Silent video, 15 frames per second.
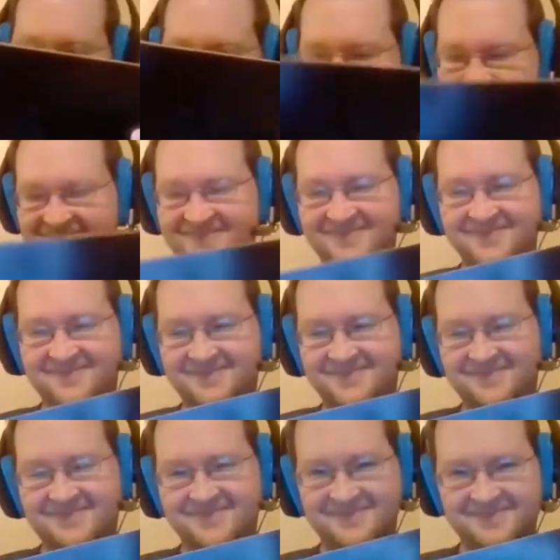
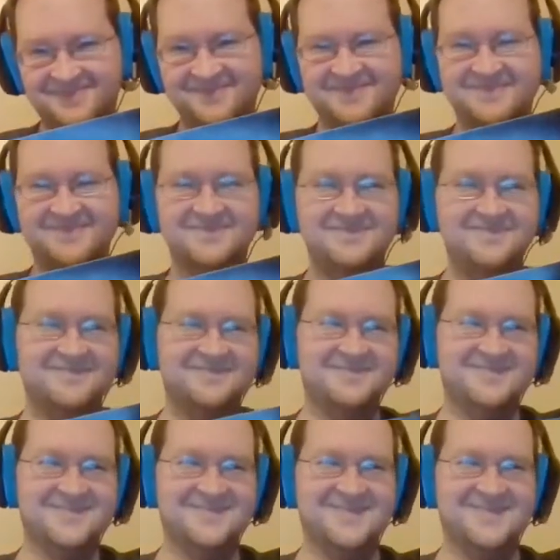The person shown says nothing.